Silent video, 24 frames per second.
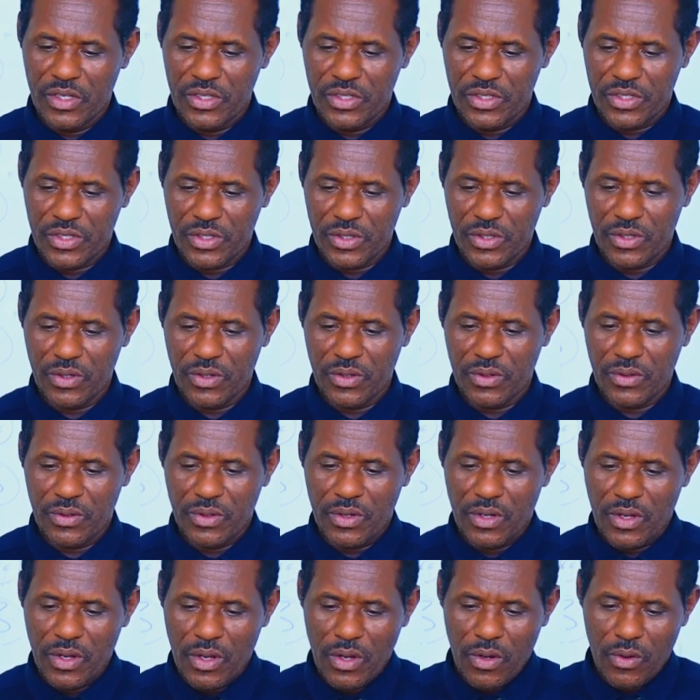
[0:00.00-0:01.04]

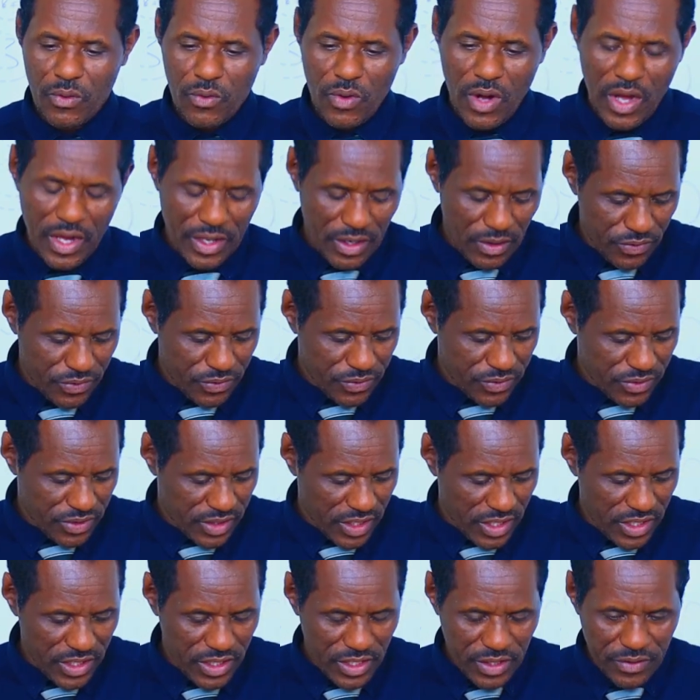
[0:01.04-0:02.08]
So one of
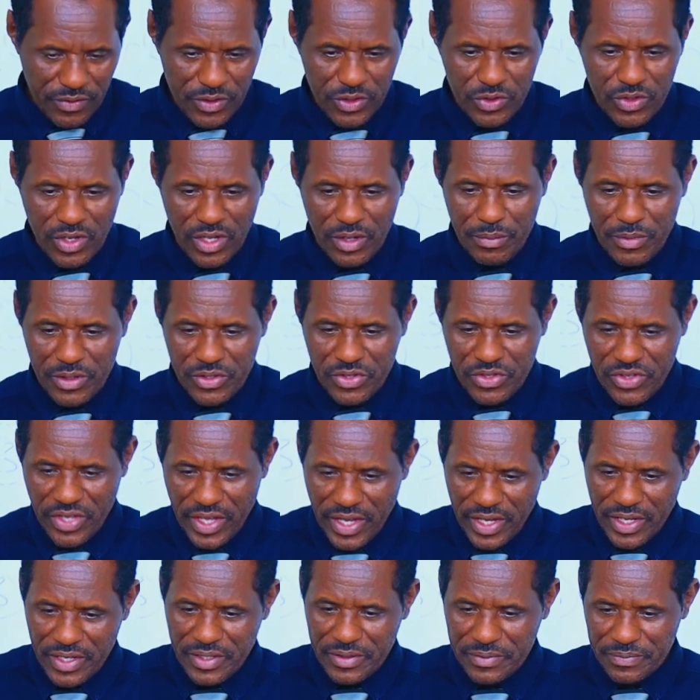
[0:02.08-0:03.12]
the individual
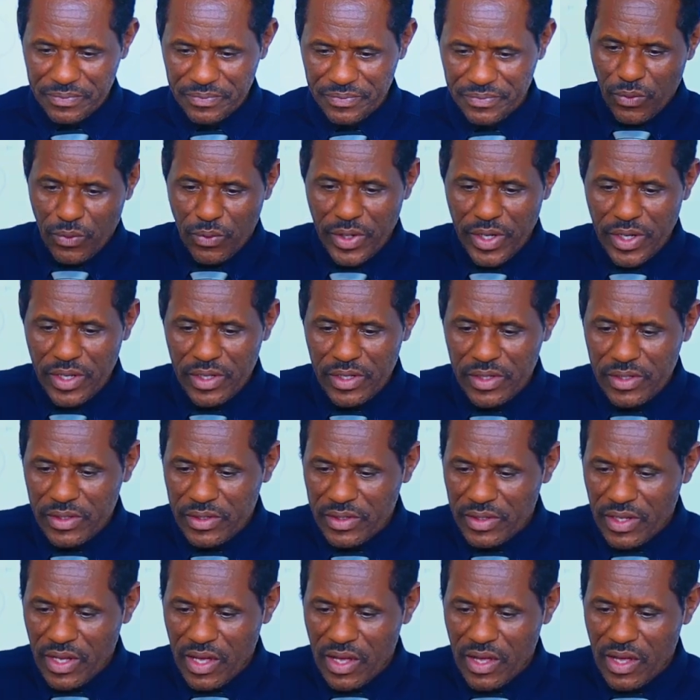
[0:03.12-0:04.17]
mistake
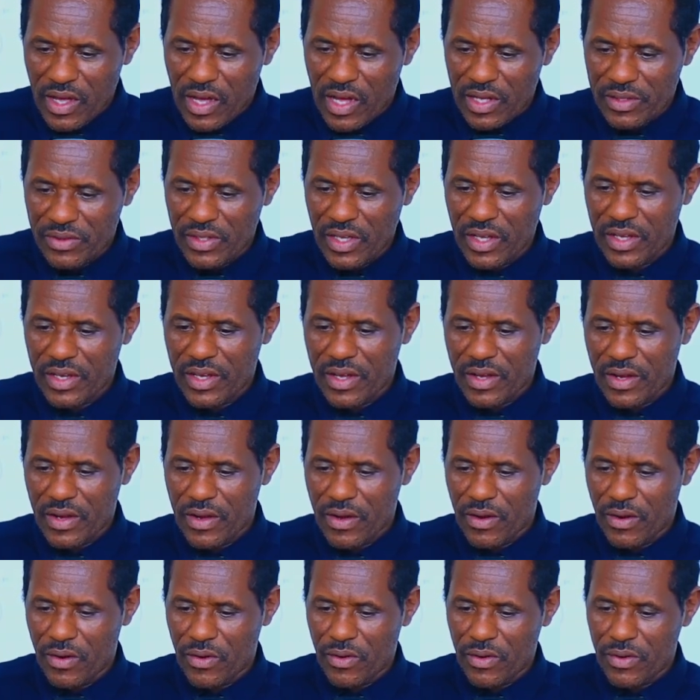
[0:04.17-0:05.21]
will attack
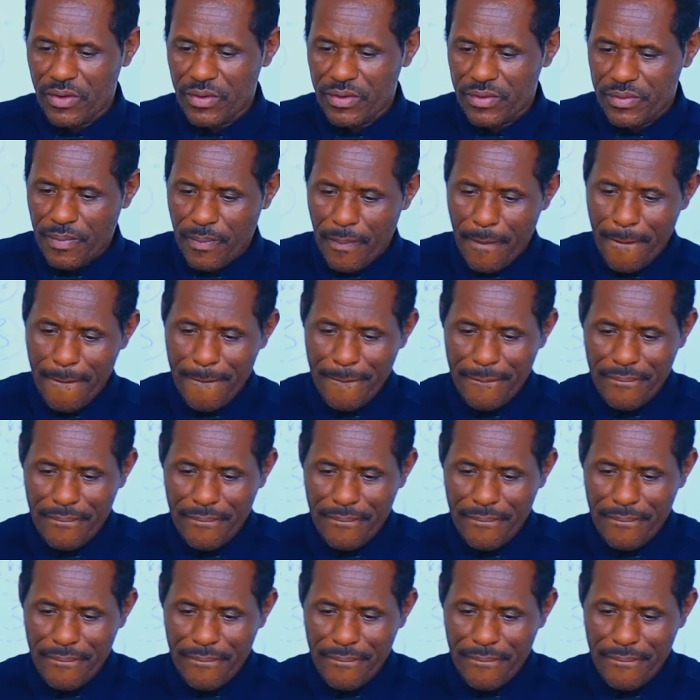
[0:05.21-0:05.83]
or